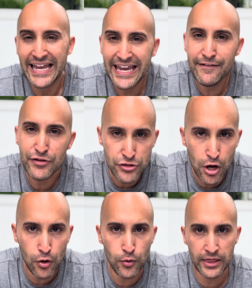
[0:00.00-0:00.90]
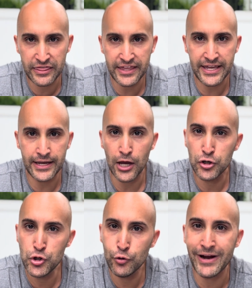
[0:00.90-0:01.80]
Even though the
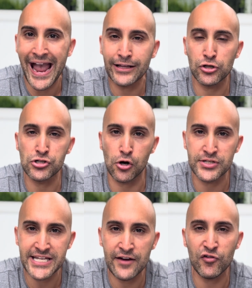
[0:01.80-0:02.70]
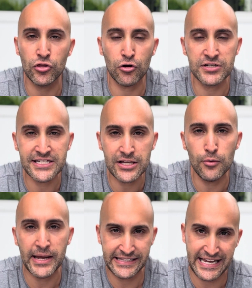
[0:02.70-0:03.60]
new reactors are safer, there still
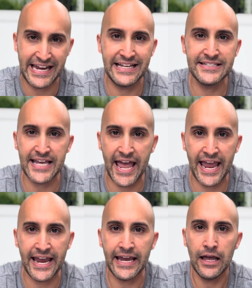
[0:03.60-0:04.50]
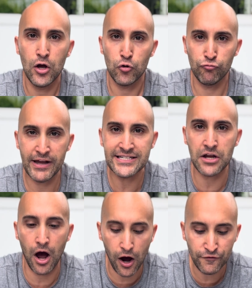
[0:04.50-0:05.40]
maintains a risk
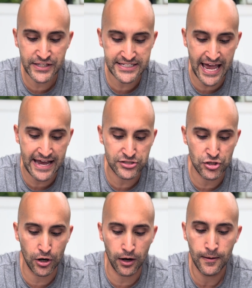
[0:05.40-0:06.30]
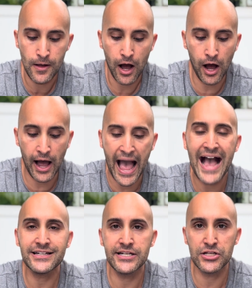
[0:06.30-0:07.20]
of disaster.
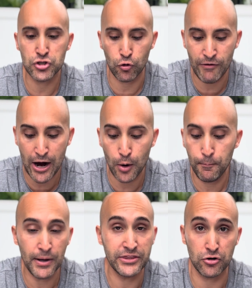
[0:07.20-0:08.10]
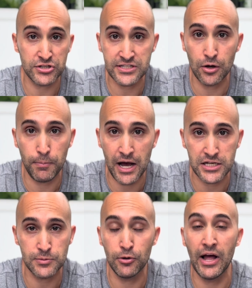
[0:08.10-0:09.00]
Accidents are rare, but they're still
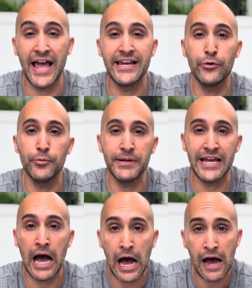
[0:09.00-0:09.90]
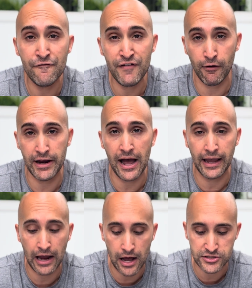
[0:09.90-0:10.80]
possible, and it would be very high
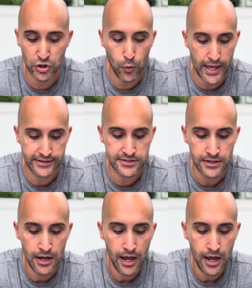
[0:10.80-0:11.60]
consequence.